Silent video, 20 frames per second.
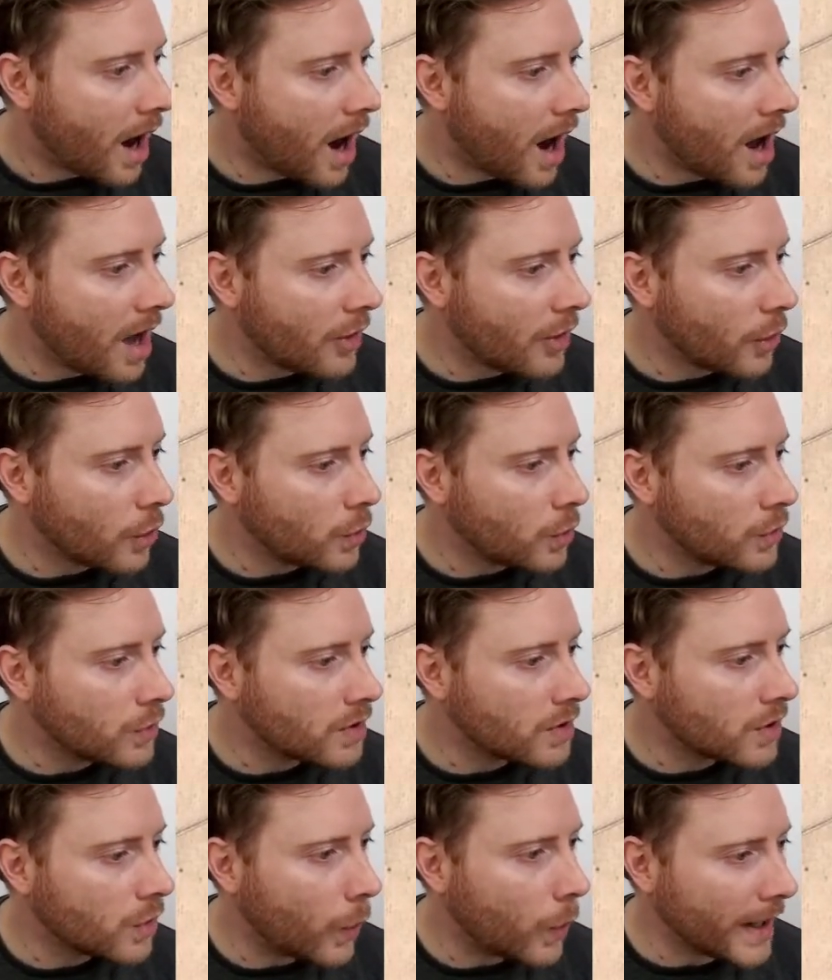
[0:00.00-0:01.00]
Are
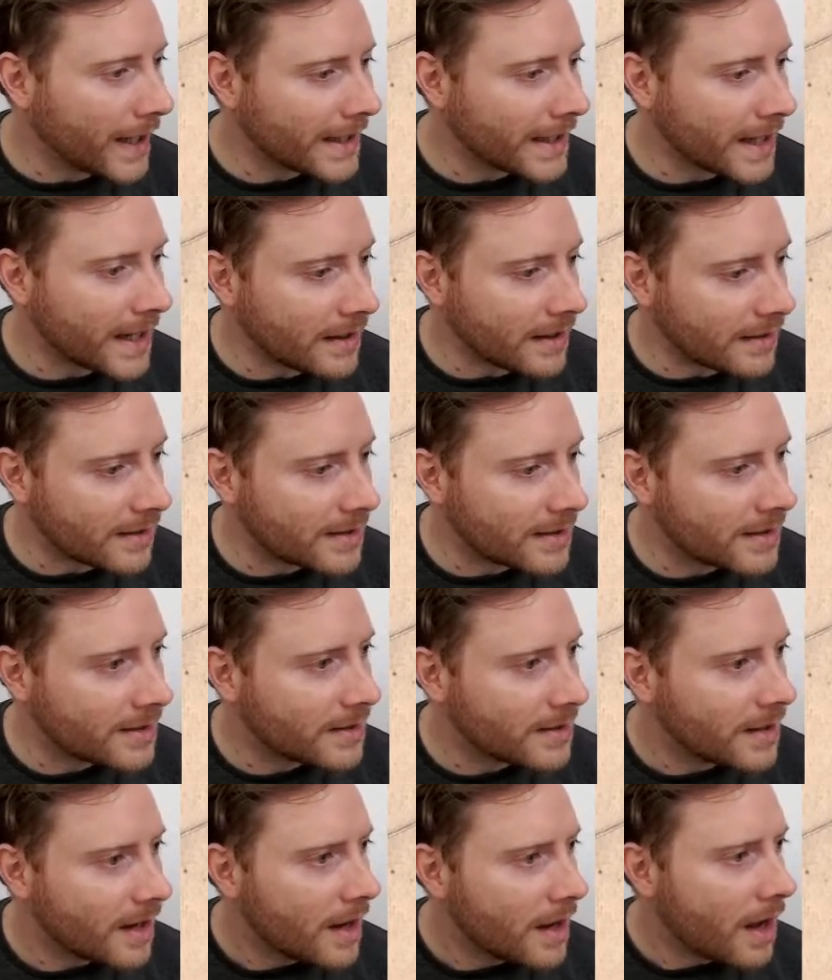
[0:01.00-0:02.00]
those quick
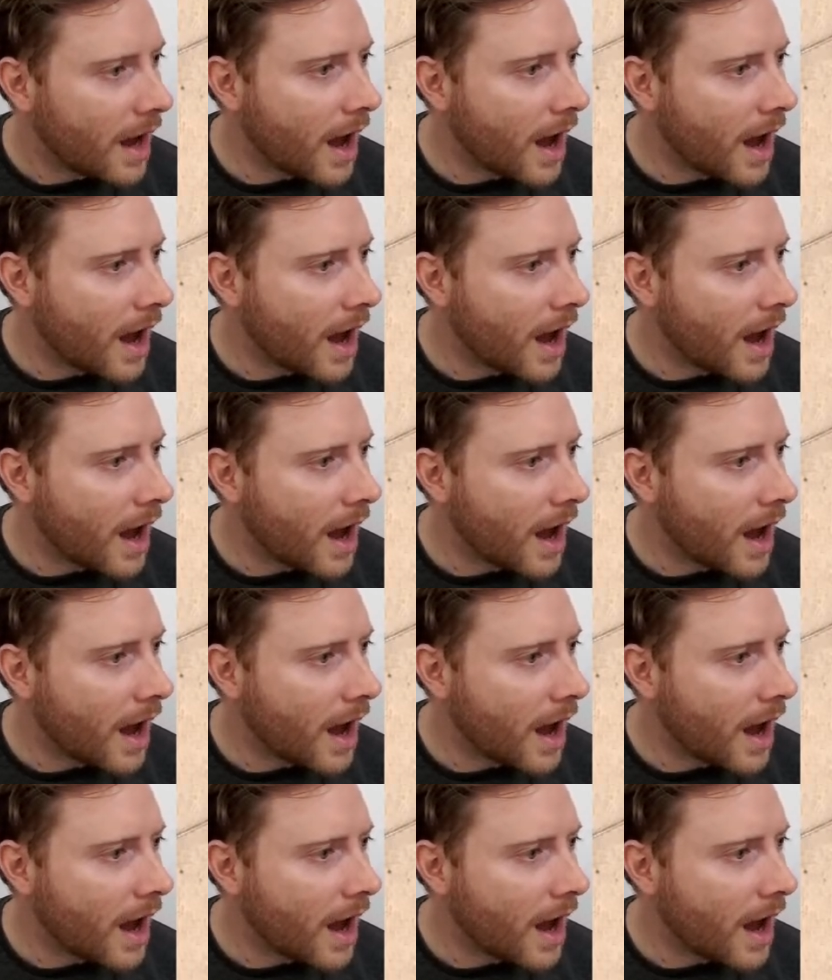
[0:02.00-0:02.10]
links?